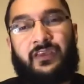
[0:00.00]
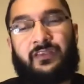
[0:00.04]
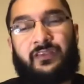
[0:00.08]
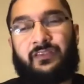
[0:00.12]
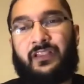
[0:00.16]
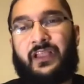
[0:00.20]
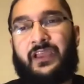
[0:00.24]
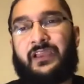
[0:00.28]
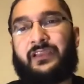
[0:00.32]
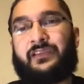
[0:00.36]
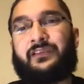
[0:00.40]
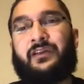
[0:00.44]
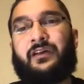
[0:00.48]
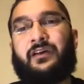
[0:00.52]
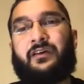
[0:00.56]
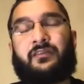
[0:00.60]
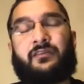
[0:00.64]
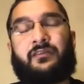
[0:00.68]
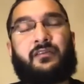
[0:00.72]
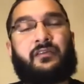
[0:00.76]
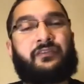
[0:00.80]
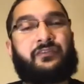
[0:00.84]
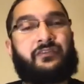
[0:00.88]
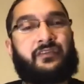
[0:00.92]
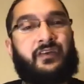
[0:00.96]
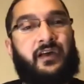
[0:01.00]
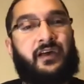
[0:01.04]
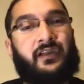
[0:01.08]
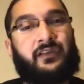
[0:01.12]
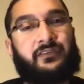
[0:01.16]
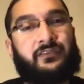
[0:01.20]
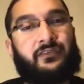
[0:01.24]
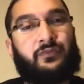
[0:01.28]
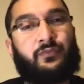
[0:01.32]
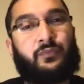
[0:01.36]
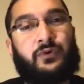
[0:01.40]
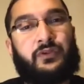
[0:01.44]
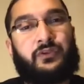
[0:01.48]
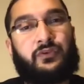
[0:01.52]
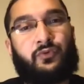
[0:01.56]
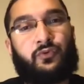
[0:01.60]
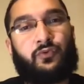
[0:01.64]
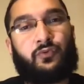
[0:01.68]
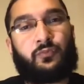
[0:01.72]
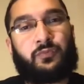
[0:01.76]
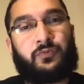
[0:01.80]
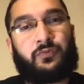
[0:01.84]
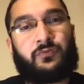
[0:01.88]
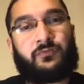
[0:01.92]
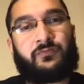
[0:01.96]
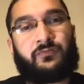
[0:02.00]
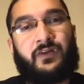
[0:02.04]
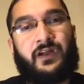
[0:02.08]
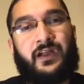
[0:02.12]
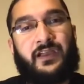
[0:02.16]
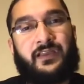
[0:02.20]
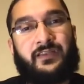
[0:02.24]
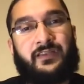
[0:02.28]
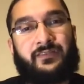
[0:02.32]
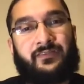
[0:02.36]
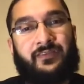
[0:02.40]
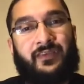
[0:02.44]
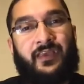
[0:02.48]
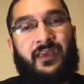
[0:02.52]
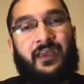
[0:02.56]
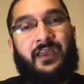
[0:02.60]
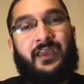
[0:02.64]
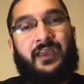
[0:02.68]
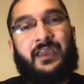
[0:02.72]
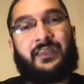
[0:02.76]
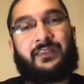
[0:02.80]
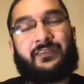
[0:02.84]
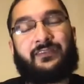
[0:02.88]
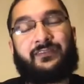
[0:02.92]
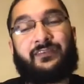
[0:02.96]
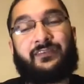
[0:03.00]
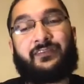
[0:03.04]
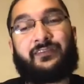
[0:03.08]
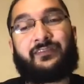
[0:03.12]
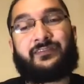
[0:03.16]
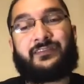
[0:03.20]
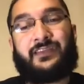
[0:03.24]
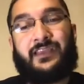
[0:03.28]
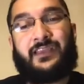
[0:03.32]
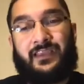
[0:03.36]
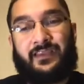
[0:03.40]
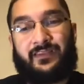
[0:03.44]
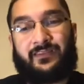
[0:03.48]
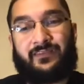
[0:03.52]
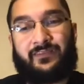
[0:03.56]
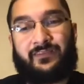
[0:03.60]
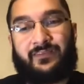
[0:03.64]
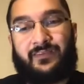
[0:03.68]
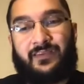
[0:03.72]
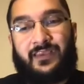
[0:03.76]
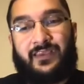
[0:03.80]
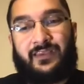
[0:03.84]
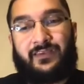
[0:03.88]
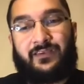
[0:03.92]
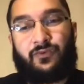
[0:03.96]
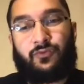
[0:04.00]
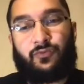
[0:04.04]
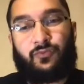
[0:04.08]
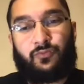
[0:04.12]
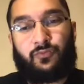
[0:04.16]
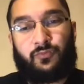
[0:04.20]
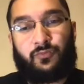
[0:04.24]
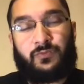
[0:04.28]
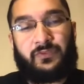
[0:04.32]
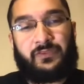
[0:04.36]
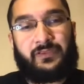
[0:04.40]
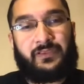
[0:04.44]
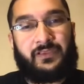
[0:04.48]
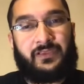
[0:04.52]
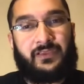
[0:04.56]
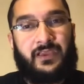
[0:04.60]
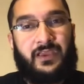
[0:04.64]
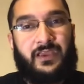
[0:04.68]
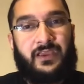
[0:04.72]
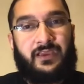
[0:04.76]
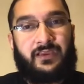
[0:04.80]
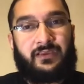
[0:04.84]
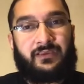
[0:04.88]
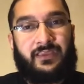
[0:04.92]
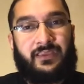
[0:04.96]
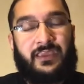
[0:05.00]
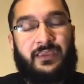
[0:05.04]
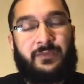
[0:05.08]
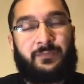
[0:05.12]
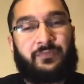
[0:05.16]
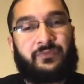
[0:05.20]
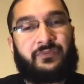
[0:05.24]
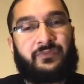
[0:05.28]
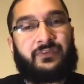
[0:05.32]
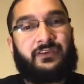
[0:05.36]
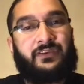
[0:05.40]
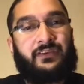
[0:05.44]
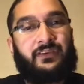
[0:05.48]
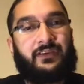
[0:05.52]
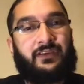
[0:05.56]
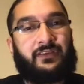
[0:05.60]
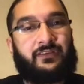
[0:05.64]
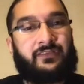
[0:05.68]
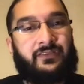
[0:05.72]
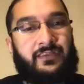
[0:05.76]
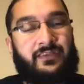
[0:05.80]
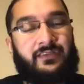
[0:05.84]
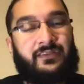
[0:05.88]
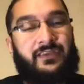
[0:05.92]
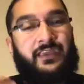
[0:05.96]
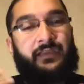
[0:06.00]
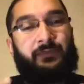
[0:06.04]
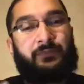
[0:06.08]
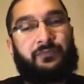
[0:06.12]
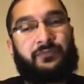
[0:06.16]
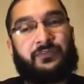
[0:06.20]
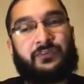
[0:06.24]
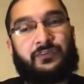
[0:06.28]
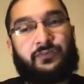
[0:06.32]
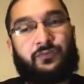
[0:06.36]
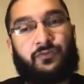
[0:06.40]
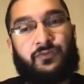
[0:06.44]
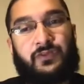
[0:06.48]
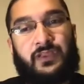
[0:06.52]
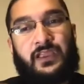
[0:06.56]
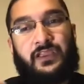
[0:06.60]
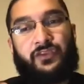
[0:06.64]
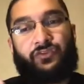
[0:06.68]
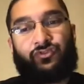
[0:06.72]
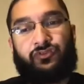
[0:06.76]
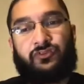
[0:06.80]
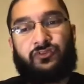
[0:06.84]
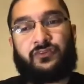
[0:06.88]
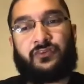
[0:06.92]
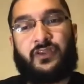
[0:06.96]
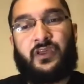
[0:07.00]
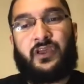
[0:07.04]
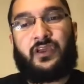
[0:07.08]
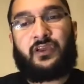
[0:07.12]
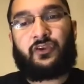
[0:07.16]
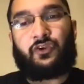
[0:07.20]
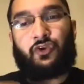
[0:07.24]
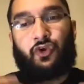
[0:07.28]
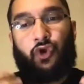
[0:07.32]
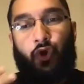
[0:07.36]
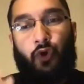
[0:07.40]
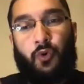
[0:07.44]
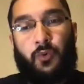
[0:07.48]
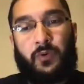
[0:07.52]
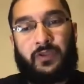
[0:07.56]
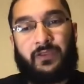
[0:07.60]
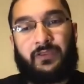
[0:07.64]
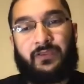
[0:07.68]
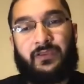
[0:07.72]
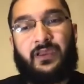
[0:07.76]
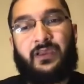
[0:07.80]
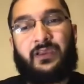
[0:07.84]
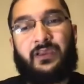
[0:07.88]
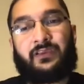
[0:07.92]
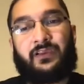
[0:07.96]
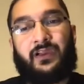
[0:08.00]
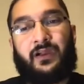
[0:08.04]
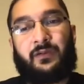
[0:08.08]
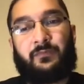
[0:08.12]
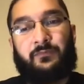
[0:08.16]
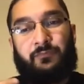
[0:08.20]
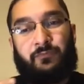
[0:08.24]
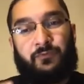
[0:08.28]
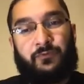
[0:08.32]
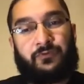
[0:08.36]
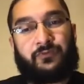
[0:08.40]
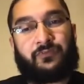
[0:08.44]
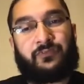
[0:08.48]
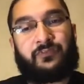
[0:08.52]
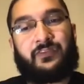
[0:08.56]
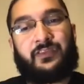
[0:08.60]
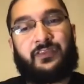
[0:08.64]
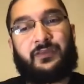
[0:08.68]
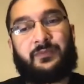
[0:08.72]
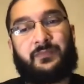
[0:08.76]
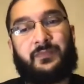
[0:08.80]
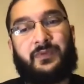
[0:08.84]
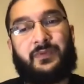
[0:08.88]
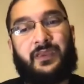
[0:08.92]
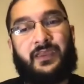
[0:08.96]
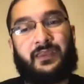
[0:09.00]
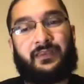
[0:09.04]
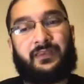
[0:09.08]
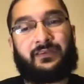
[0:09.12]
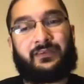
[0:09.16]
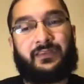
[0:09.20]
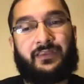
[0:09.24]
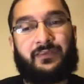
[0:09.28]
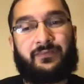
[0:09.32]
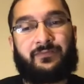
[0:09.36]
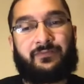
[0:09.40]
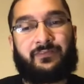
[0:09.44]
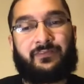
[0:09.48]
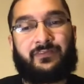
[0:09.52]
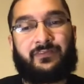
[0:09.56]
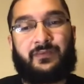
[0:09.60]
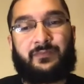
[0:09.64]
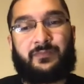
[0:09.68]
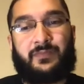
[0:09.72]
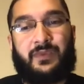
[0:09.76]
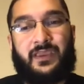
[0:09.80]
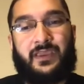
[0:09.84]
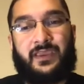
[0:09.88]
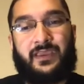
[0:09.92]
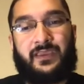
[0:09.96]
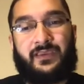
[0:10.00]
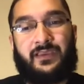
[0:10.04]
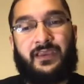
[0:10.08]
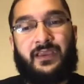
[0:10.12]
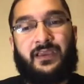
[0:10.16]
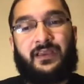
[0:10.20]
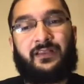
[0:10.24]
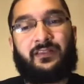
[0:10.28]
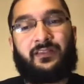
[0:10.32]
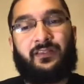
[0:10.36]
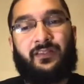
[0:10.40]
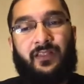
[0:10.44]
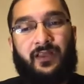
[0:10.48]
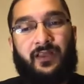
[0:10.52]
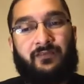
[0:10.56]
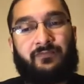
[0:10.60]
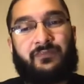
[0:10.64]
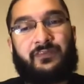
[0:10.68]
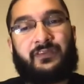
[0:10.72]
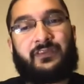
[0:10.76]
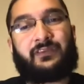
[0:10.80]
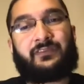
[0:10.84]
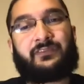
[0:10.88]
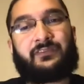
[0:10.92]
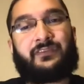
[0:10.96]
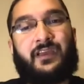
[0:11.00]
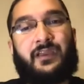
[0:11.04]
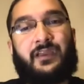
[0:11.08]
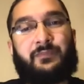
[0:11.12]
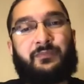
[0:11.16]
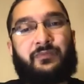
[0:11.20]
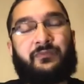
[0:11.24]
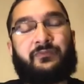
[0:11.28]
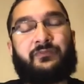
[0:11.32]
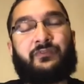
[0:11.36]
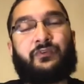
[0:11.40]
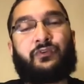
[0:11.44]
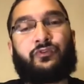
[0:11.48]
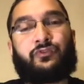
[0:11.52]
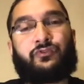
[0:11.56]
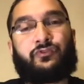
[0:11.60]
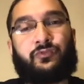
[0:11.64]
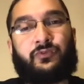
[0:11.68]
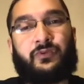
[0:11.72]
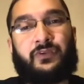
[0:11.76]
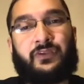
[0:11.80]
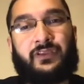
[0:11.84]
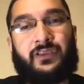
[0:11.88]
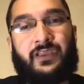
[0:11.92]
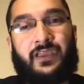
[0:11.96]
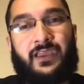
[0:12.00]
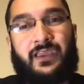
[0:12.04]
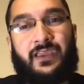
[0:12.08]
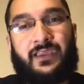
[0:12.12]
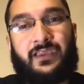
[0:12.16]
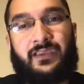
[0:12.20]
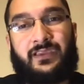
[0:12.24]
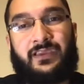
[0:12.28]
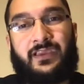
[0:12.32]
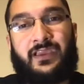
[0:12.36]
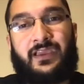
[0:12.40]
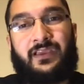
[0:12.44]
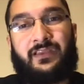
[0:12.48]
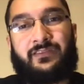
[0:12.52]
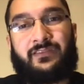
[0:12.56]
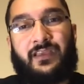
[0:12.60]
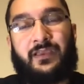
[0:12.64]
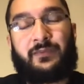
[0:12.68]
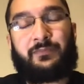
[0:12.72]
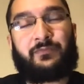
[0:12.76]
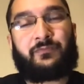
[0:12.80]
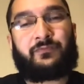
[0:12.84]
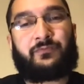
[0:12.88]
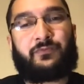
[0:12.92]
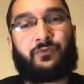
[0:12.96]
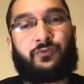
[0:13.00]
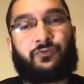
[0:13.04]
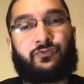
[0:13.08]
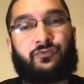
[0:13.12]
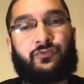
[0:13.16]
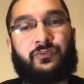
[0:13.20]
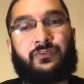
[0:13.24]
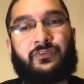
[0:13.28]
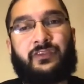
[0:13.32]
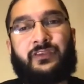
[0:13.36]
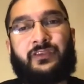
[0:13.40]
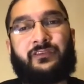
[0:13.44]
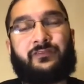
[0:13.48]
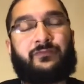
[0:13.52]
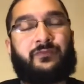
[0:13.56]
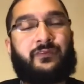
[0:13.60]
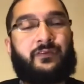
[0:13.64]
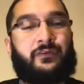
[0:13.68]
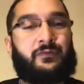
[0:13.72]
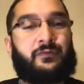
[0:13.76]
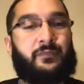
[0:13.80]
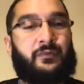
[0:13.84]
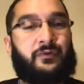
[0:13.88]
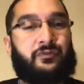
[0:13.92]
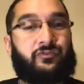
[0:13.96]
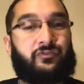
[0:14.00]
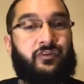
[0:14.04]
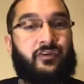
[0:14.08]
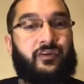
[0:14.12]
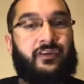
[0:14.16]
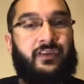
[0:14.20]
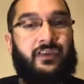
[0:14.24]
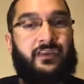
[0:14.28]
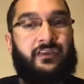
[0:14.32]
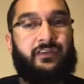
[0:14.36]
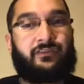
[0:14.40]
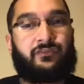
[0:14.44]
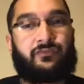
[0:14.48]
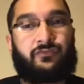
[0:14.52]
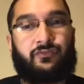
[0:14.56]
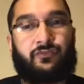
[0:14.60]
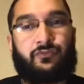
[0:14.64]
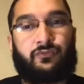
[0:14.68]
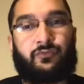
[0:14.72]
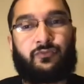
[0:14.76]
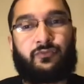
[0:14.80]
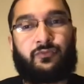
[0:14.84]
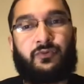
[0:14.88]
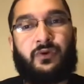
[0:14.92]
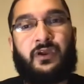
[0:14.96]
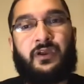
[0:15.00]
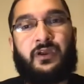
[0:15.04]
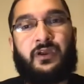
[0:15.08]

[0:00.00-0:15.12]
like Ar-Razak, the one who provides and sustains and who really keeps the creation going, comforts them and gives them a loving type of nurturing, a type of nurturing that is very much akin to